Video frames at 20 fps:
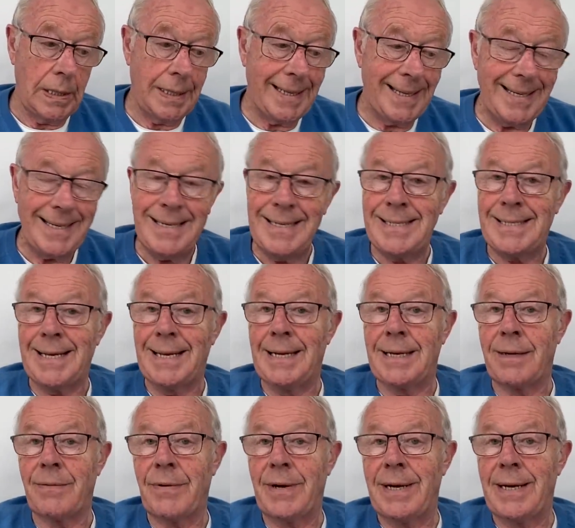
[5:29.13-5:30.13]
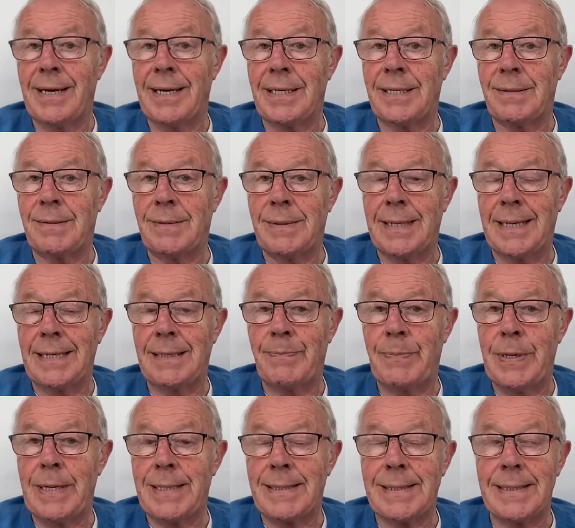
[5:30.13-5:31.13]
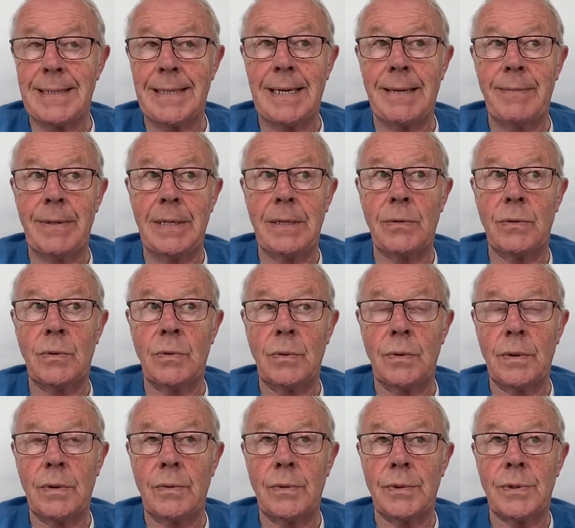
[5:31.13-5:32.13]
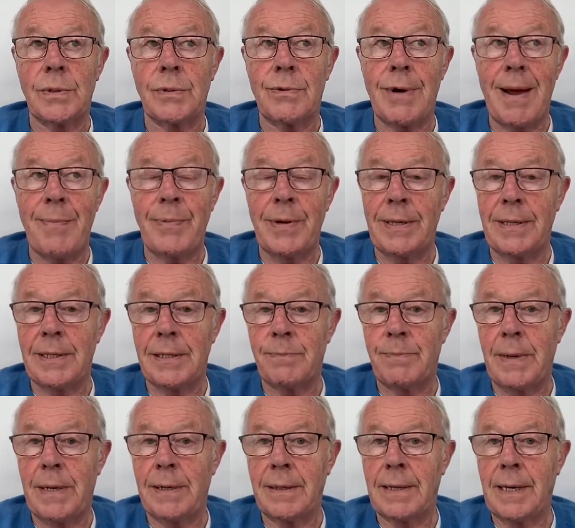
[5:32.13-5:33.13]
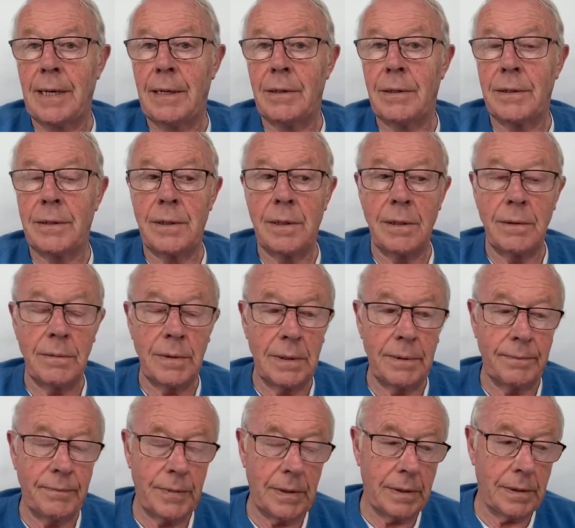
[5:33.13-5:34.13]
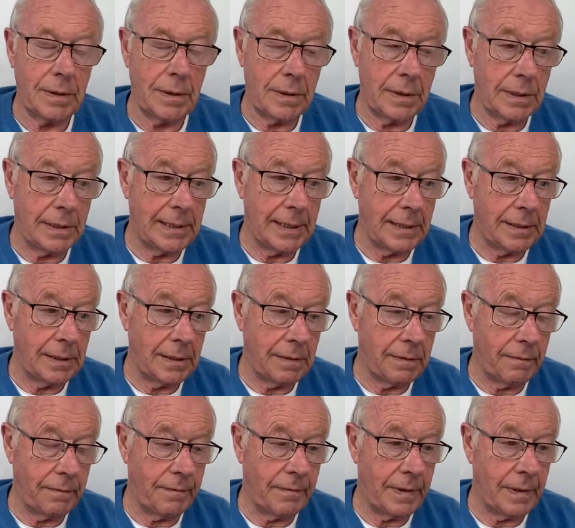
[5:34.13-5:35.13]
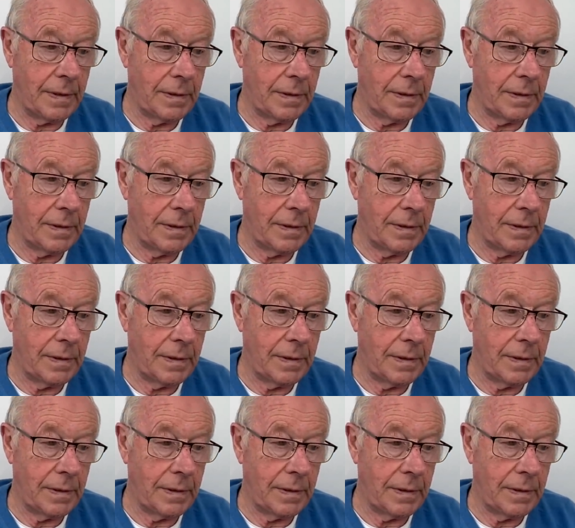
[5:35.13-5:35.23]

He didn't sound like a very nice person. I mean, they're all scrapping this Barclay lot. The sons of